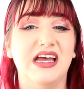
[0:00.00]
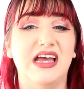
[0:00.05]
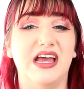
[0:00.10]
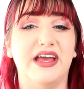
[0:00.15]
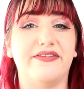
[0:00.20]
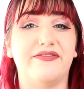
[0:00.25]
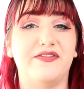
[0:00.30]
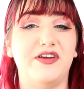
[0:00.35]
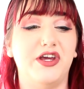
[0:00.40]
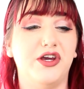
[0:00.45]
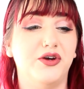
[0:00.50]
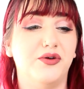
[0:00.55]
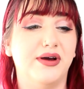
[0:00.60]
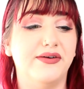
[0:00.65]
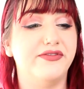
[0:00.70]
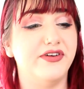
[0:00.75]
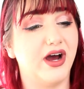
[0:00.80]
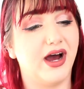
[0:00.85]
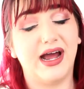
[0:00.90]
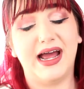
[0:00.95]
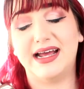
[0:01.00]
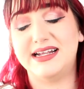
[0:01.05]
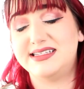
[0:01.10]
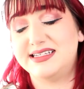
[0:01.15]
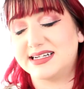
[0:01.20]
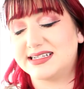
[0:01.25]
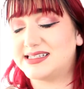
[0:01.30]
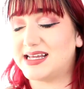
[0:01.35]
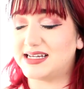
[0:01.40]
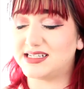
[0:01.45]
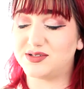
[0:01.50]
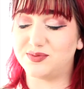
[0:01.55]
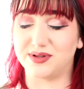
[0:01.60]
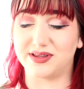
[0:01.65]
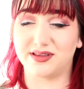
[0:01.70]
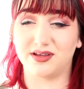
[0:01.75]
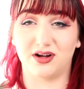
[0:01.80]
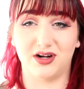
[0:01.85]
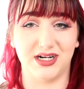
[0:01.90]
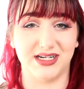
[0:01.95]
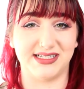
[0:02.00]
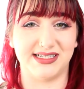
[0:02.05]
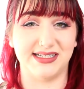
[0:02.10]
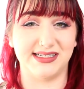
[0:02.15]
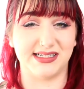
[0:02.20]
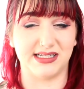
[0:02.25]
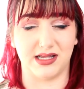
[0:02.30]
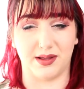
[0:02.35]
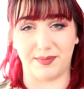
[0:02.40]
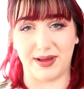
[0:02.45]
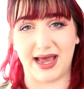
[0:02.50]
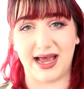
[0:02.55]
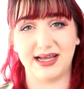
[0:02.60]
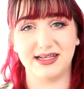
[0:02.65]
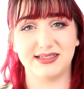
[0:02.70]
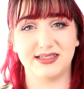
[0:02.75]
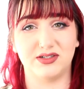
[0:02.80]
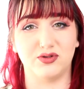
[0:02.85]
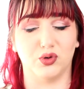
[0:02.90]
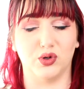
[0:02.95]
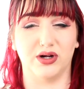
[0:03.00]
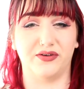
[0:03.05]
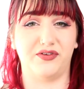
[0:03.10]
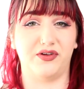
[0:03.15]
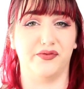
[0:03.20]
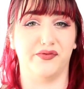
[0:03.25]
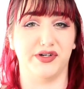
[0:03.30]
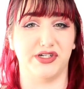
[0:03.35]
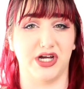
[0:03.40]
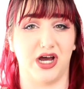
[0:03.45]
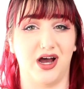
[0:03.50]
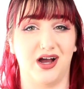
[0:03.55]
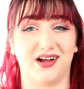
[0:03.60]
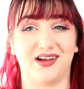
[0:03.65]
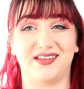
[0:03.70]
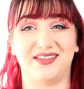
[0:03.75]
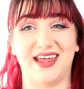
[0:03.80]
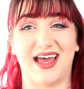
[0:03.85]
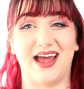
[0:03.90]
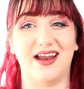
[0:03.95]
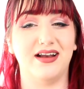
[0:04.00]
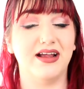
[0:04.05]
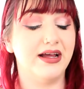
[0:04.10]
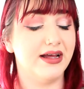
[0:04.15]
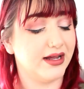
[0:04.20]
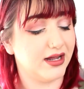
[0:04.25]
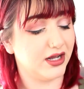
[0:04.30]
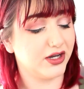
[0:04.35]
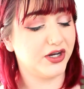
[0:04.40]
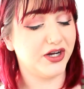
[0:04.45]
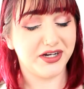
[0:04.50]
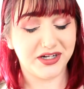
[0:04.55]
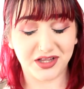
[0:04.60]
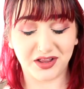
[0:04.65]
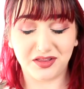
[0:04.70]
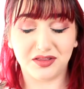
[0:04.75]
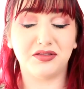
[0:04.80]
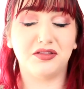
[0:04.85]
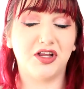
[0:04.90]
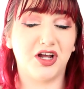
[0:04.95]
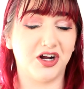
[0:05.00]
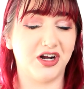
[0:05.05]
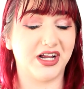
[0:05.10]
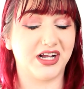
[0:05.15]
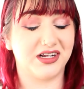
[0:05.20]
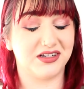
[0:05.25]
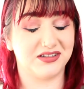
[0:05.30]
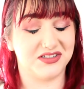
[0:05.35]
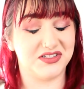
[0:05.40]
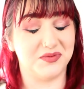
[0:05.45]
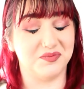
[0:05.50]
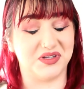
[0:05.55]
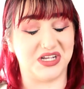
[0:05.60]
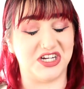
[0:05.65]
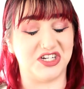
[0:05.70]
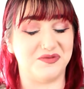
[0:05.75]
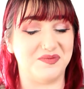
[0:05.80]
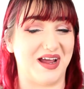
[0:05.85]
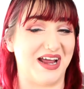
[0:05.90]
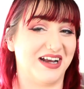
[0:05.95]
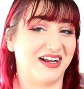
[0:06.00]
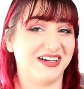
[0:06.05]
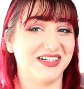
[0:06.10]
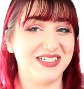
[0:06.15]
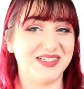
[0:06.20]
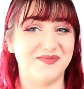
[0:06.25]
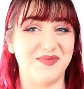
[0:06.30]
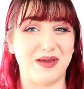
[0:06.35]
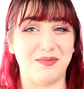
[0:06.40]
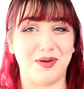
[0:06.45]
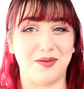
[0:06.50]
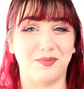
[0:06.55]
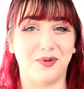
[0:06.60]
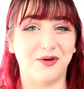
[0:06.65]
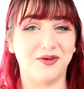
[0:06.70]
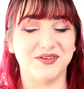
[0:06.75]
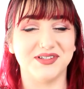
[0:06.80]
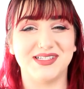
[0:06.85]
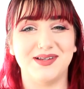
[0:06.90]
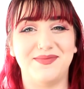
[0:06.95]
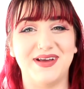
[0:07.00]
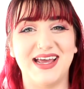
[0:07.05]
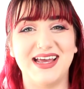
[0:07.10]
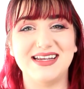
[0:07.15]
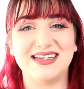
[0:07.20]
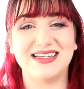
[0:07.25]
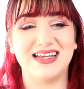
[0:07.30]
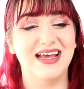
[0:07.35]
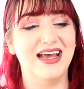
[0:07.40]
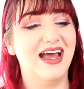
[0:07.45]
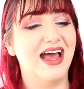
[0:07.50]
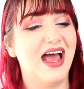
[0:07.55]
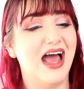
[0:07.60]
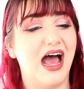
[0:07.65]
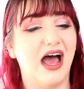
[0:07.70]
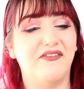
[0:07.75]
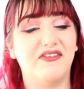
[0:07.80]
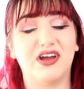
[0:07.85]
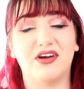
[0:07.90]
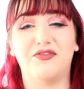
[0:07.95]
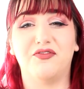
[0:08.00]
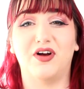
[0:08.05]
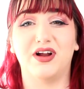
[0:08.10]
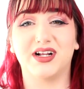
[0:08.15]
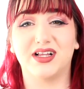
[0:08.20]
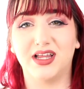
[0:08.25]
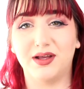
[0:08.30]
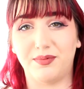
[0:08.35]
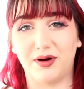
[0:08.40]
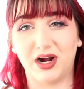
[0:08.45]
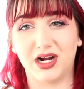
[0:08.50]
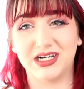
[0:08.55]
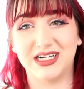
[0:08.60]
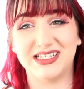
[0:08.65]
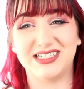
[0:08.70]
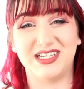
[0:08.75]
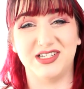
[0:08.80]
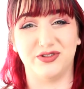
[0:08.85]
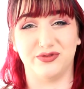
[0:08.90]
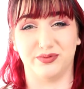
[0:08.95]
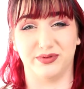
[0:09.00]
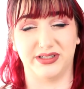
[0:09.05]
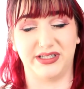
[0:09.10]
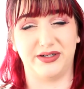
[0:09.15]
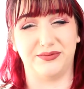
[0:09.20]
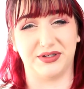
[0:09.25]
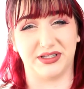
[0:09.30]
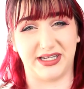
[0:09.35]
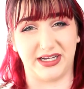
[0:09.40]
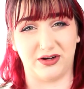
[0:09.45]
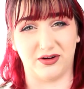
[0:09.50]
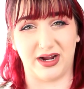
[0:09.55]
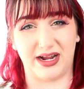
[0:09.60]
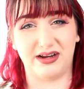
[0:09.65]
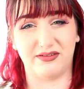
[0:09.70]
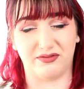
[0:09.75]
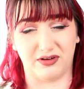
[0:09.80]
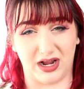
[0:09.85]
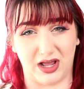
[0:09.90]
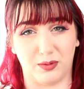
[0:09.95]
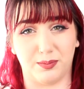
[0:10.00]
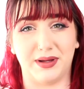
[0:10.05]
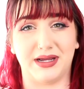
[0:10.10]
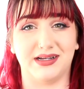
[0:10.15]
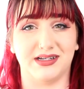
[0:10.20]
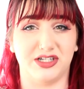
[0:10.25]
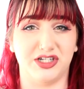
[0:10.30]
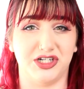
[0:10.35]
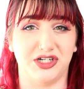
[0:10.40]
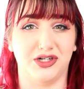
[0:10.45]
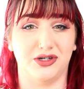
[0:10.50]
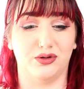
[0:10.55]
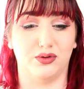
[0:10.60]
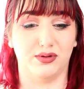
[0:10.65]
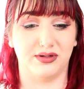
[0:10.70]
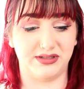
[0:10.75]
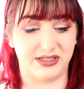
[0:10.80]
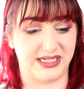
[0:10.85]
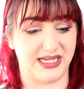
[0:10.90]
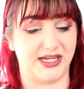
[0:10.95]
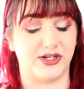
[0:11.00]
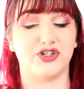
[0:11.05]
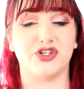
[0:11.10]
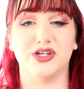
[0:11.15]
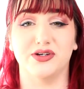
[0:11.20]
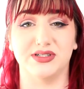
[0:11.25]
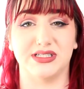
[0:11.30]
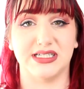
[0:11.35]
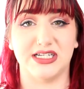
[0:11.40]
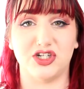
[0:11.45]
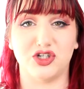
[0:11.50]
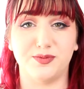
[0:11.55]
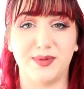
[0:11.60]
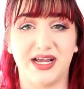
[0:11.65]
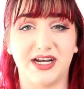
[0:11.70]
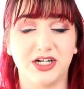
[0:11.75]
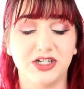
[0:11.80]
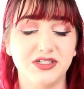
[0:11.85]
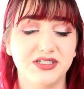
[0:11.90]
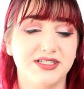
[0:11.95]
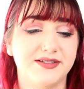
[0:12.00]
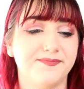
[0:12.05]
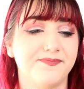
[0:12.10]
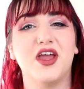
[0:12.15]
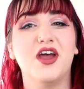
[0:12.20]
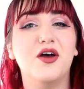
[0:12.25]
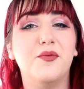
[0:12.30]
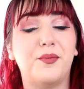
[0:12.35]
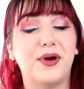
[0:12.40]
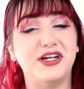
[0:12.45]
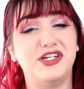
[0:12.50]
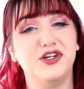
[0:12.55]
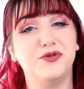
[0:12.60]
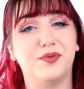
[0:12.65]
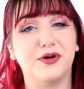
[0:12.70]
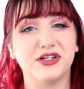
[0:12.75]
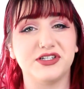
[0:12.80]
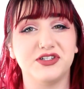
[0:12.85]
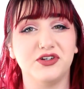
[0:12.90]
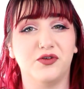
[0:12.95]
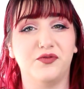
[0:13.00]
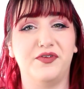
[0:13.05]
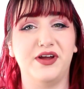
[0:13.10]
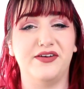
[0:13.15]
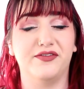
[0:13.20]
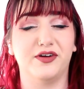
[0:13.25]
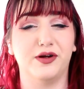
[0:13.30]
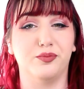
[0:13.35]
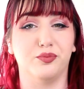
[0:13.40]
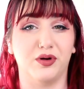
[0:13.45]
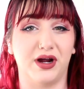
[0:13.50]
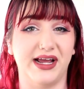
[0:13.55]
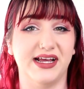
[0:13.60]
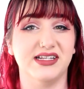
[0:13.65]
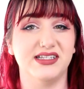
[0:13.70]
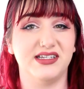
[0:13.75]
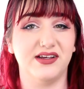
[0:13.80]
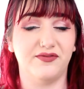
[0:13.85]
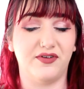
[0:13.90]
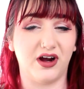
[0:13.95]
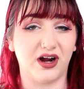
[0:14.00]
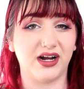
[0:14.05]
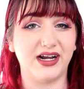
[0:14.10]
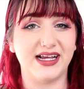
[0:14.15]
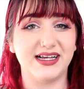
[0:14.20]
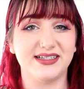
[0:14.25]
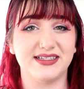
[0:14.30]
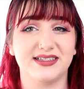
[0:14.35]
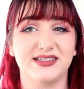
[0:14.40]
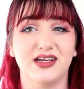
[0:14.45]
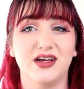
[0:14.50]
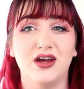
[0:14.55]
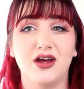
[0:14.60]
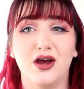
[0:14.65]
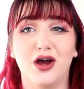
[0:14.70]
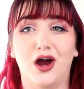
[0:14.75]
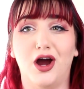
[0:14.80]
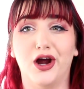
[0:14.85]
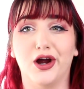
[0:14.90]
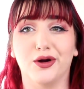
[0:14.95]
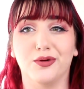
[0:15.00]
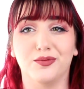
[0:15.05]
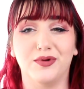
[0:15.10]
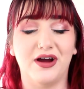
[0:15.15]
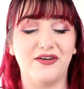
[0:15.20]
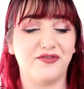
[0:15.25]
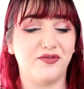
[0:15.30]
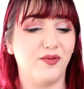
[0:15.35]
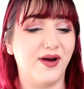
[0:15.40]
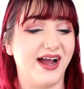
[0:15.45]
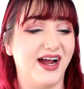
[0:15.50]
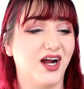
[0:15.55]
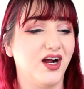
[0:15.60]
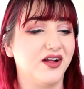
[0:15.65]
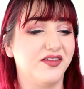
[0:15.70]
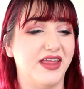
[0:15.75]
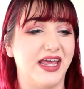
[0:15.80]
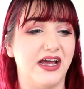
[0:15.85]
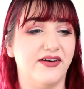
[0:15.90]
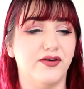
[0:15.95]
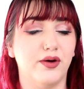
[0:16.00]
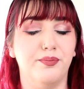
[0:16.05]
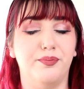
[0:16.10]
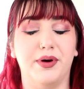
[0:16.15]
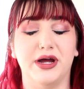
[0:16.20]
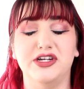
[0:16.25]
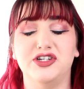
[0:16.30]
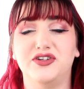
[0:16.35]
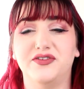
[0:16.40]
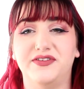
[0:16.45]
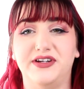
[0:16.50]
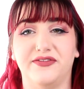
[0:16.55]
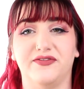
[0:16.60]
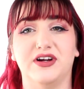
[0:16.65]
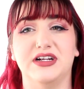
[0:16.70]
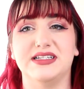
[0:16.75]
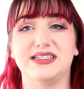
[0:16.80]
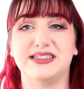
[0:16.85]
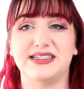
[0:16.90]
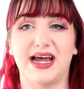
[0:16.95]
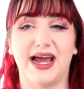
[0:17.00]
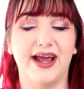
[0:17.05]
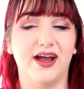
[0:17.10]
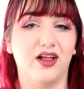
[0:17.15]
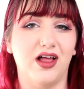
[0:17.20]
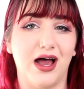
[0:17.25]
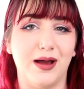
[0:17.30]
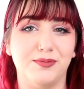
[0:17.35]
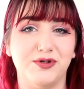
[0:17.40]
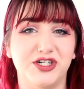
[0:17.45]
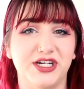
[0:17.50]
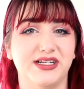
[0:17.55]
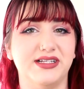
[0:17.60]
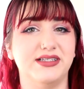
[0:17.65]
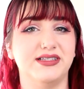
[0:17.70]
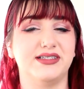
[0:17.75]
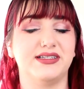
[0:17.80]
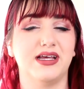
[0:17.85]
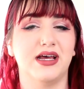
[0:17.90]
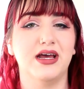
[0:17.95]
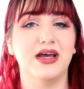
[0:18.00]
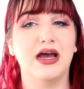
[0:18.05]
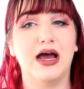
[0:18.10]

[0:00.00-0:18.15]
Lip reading: If you have not had success with harnesses in the past, or if you have a dog that could learn some leash manners, maybe pulls a bit, having a front clip harness is really, really great for helping to teach those leash manners. My two personal favorite brands of harness are Roughwear. They have a bunch of different style options.